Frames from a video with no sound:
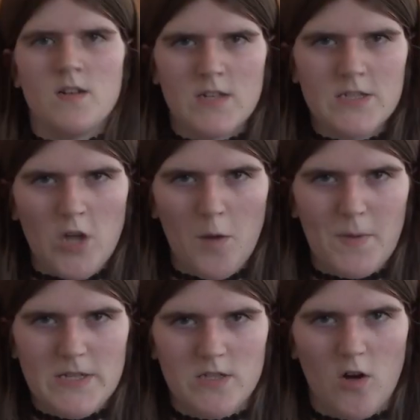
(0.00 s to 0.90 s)
This top
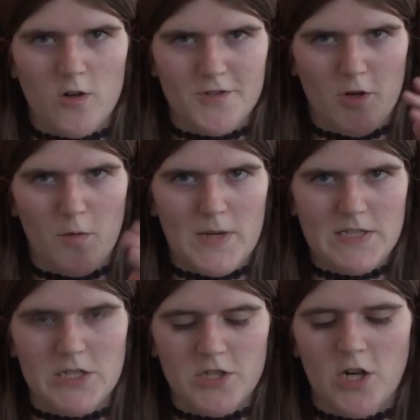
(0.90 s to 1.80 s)
is also my
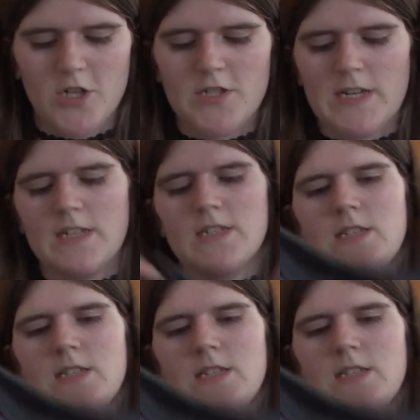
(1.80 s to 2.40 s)
sister's and it's